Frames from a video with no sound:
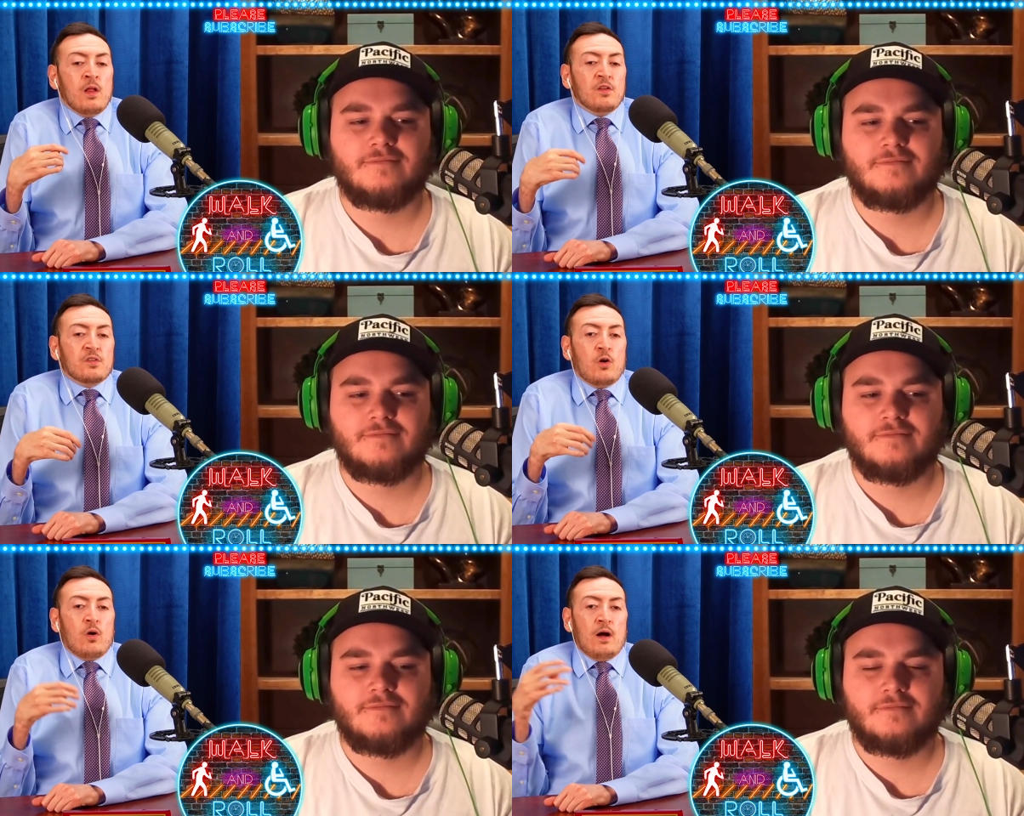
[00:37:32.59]

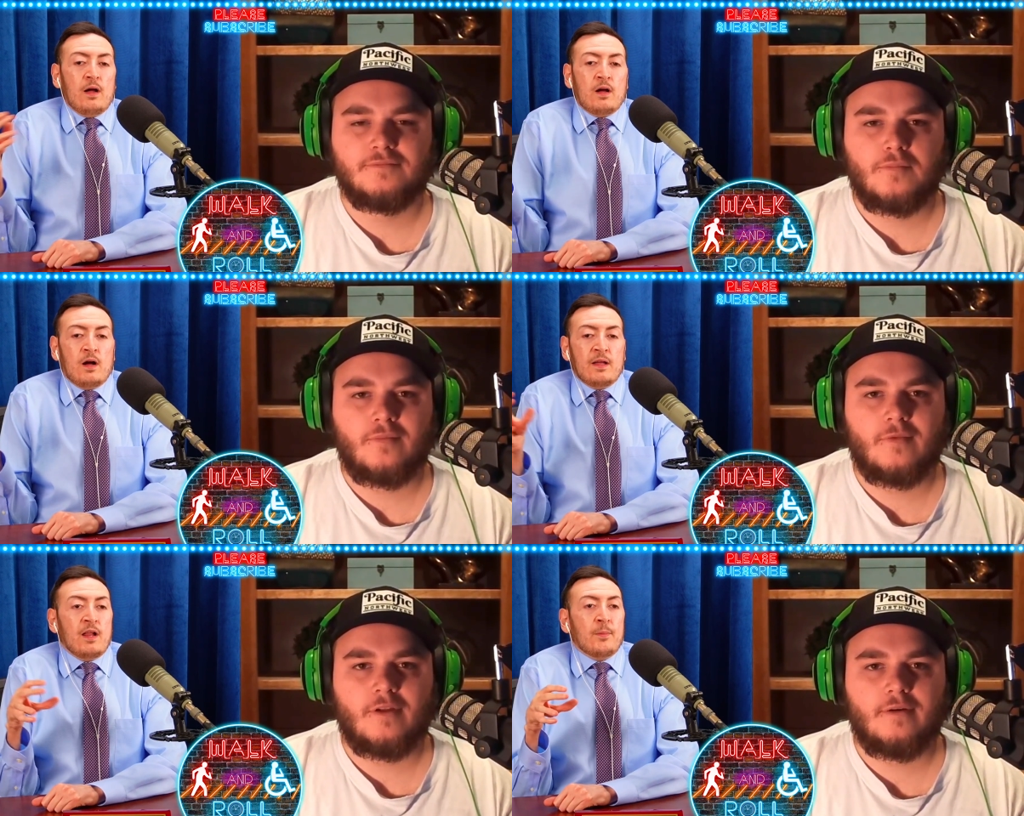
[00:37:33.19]
Speaker 1: So
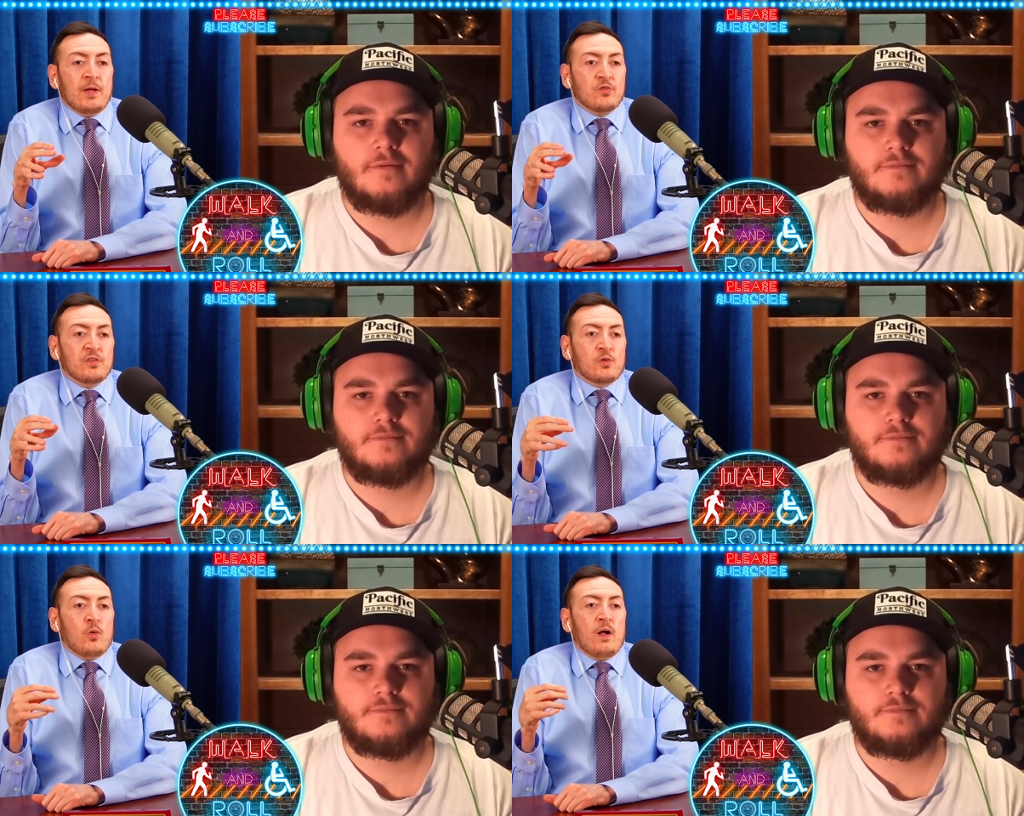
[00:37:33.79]
uh, in elementary
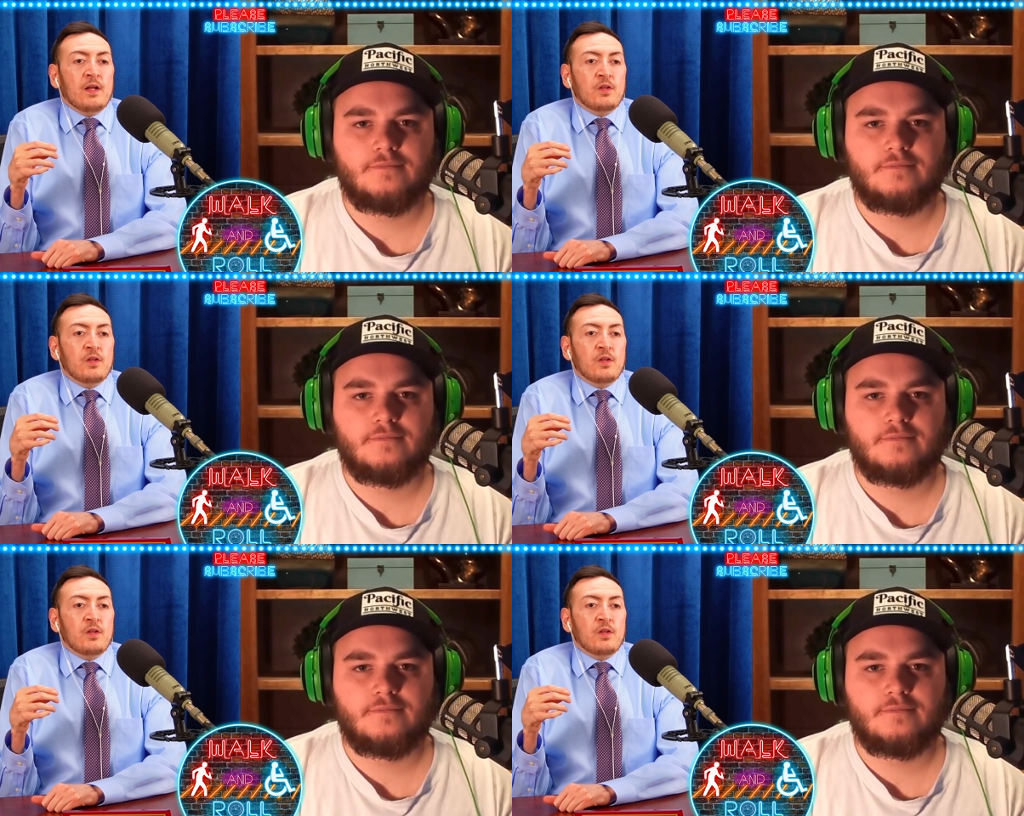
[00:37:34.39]
school, I